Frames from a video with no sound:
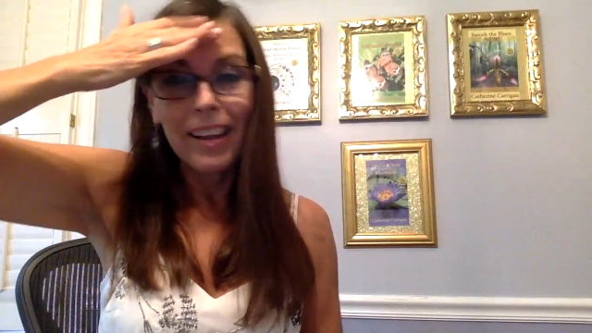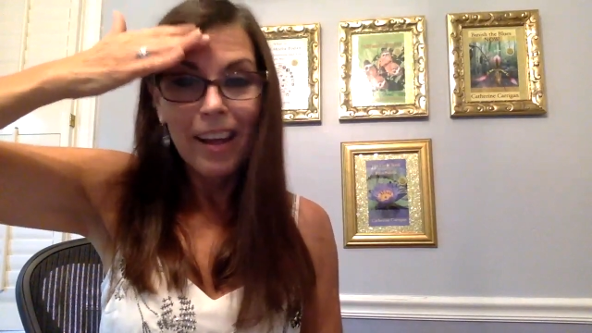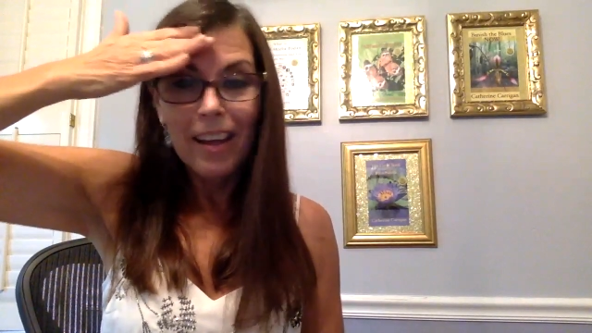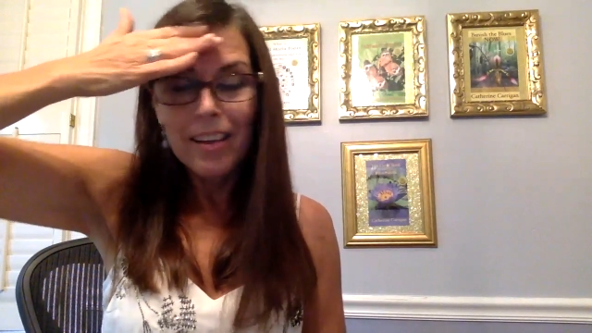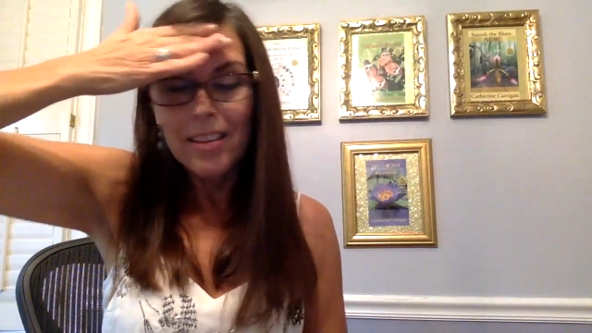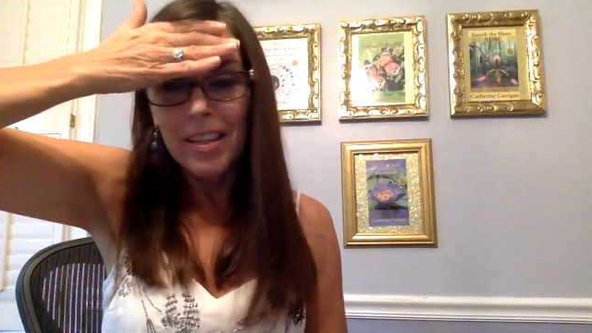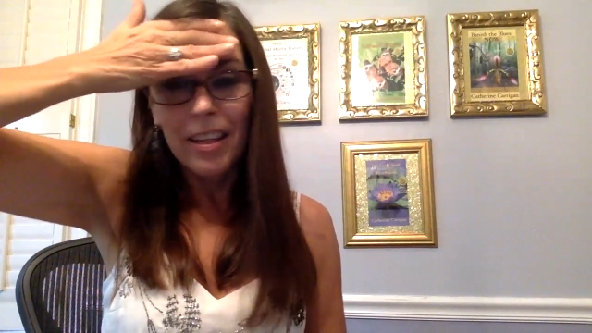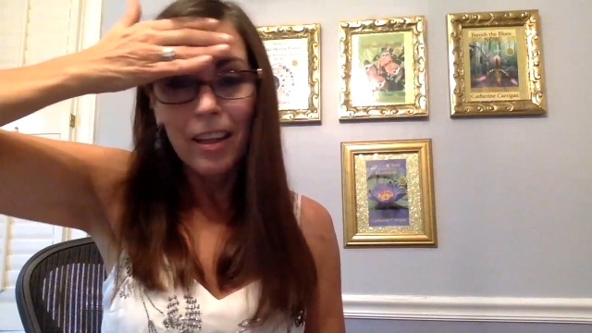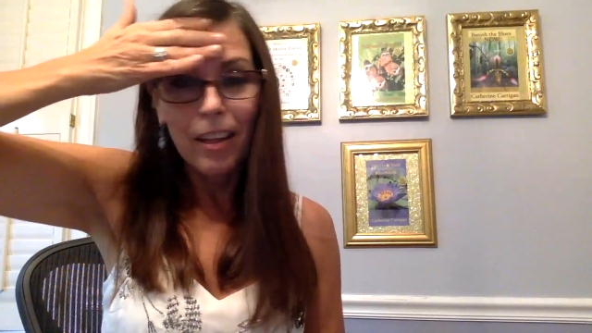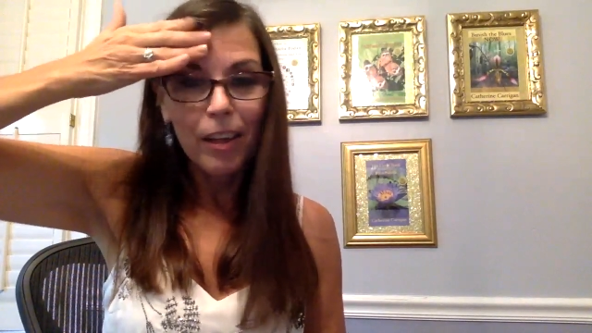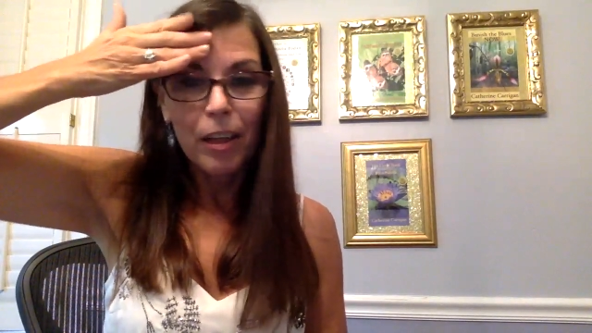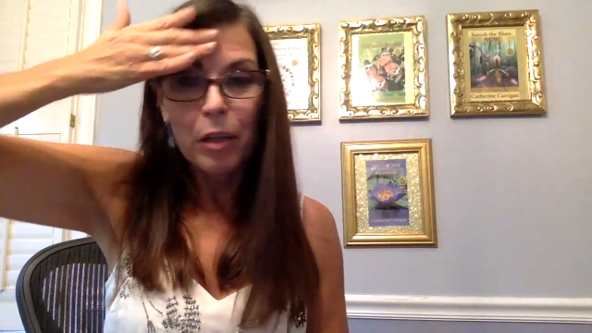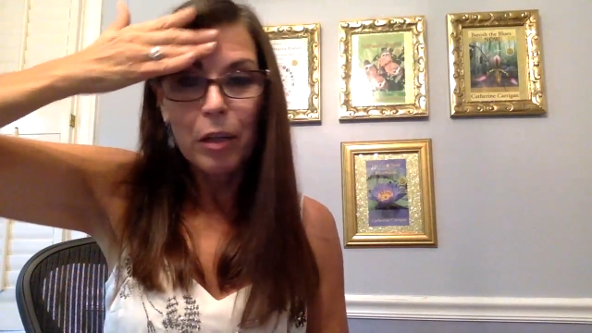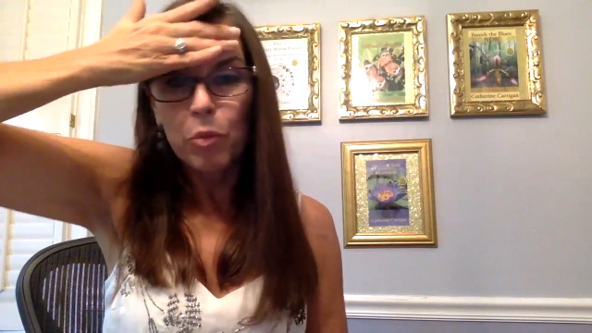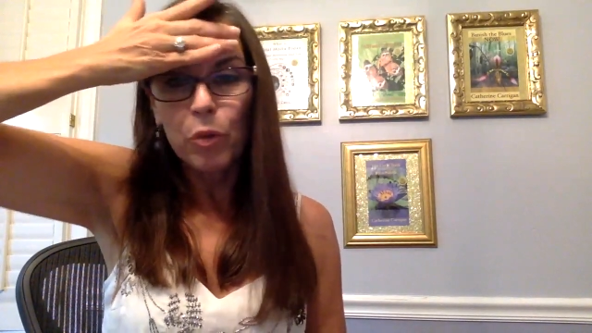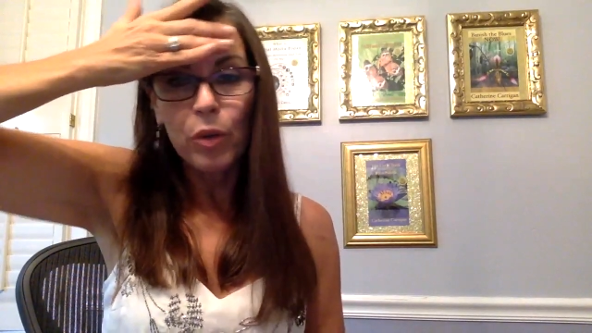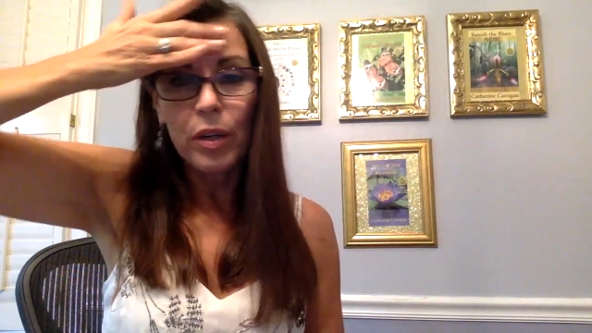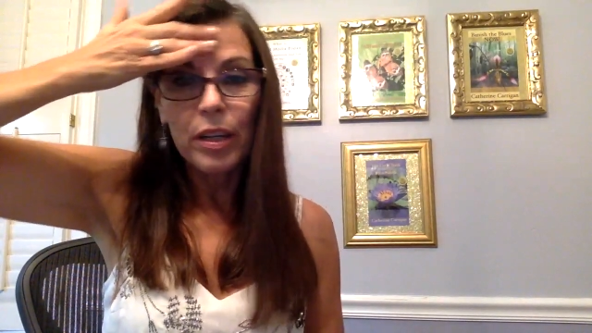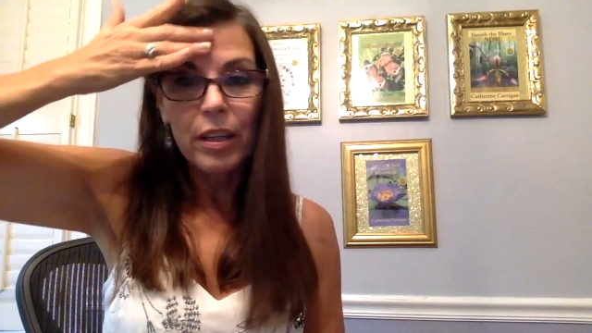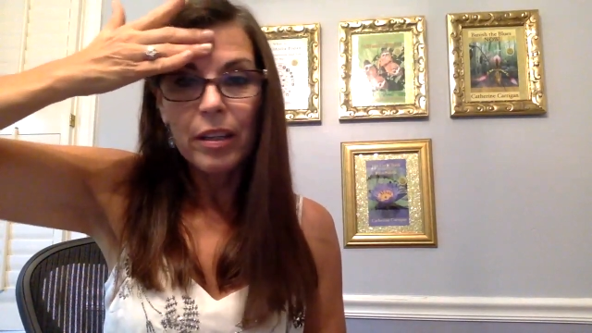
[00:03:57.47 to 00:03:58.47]
exhaling, and
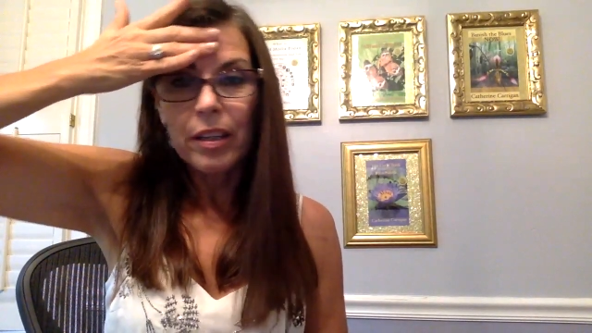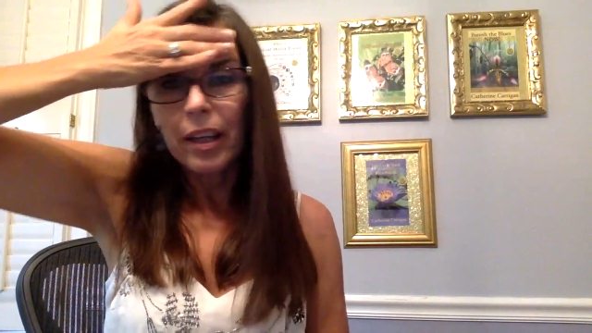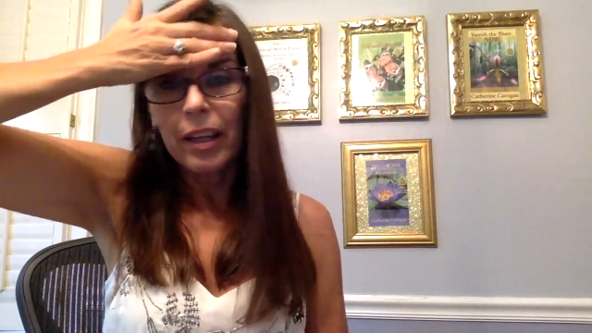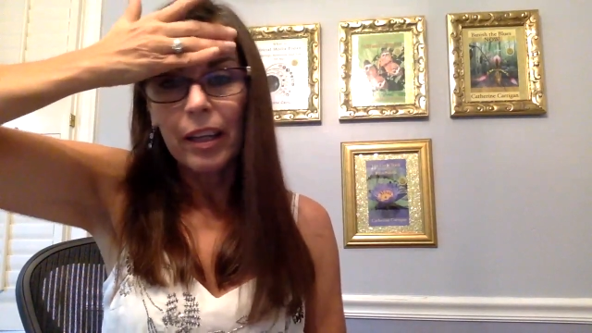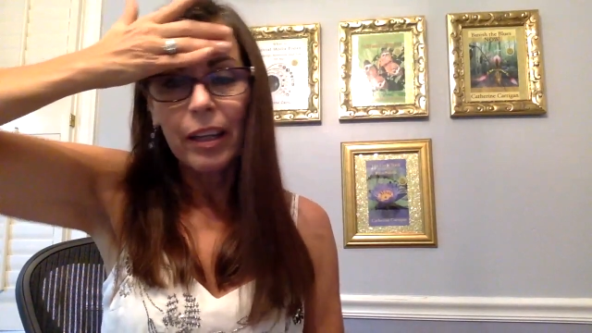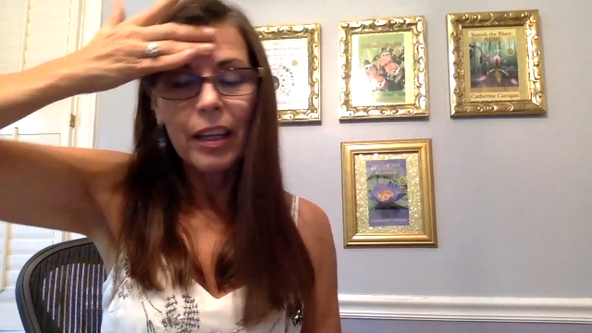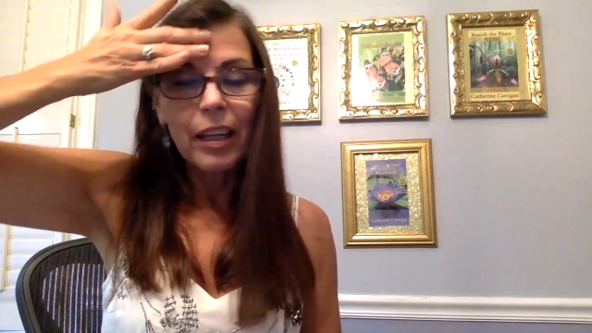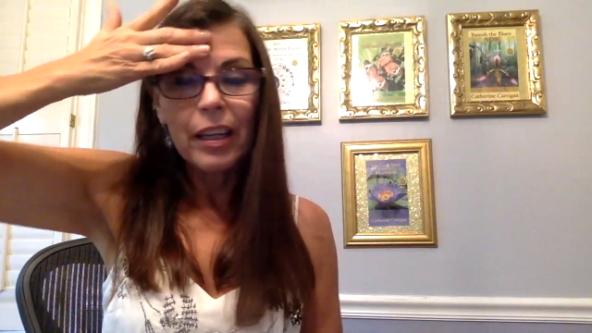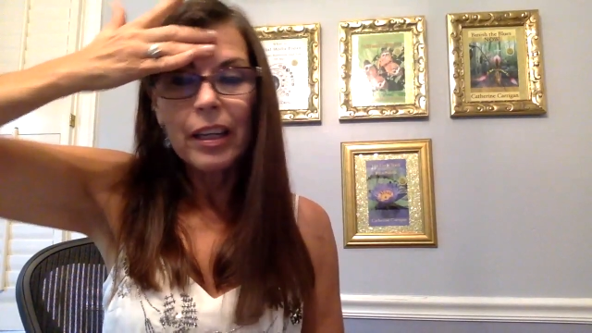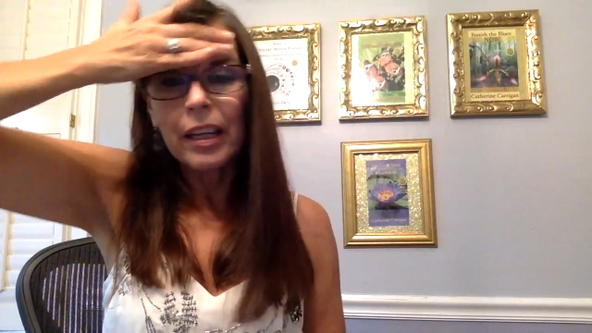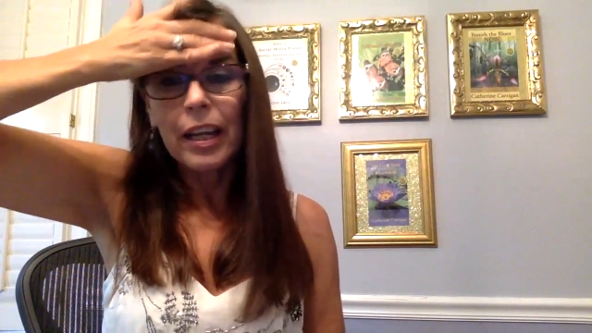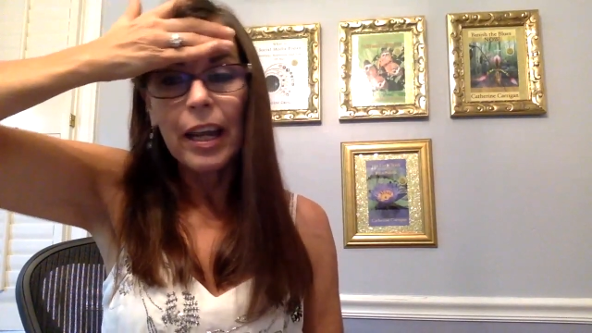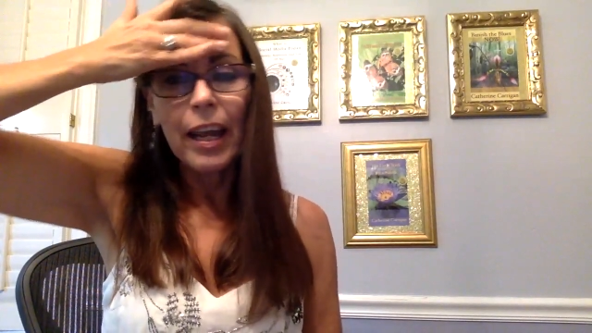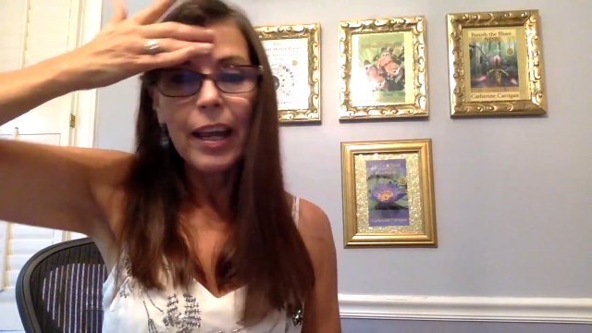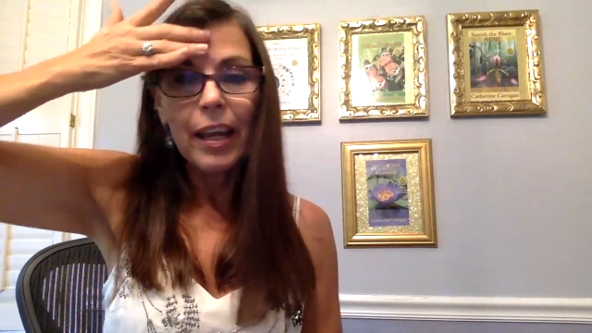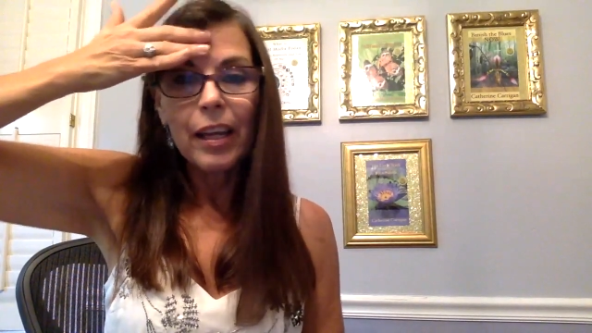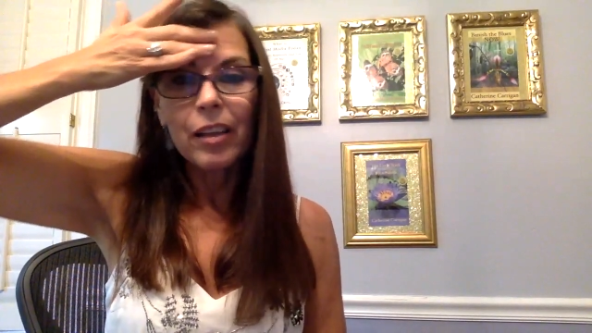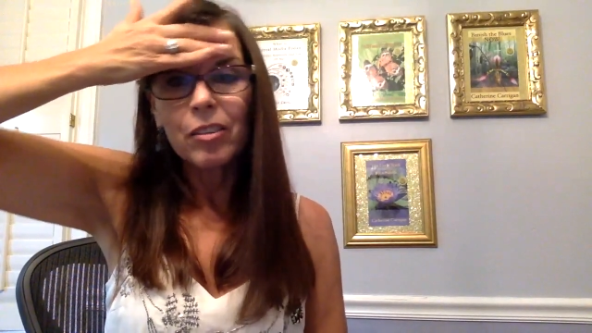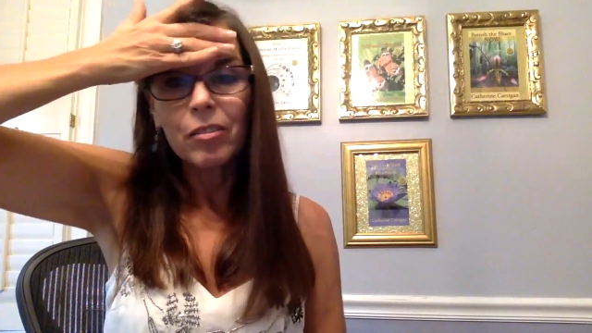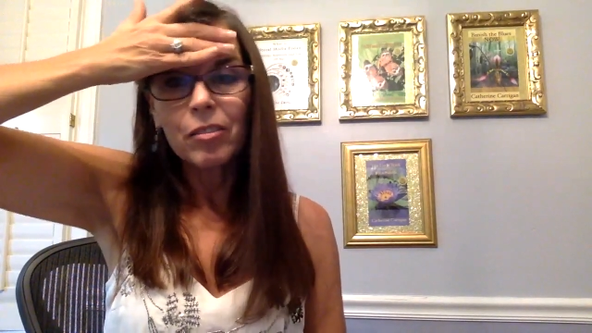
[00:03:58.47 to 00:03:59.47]
breathing.
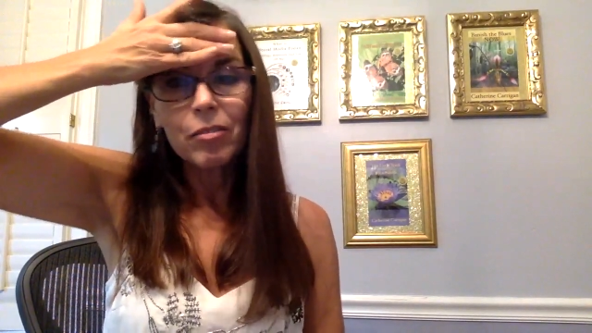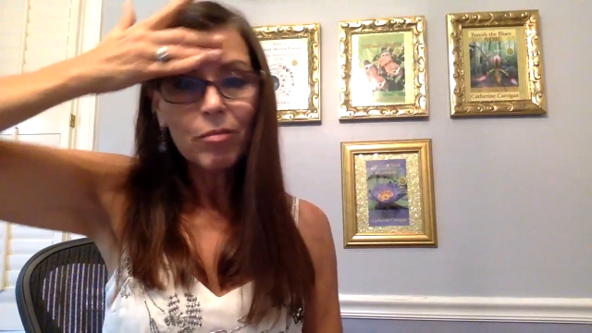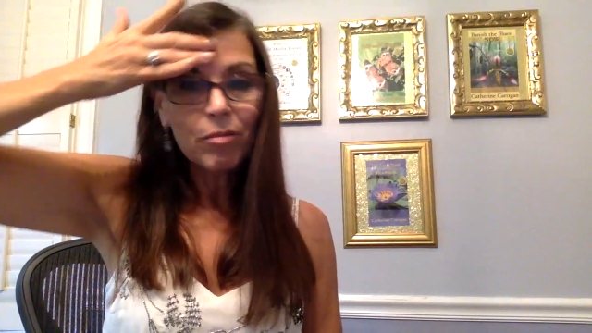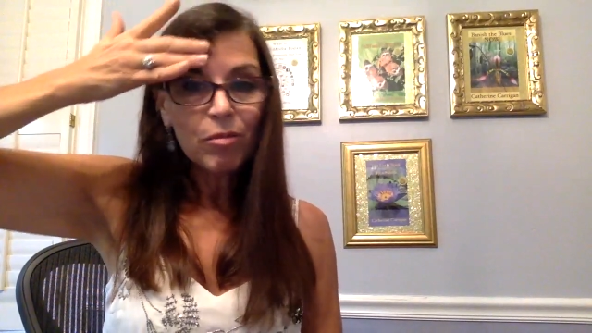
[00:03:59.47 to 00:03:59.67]
Inhale,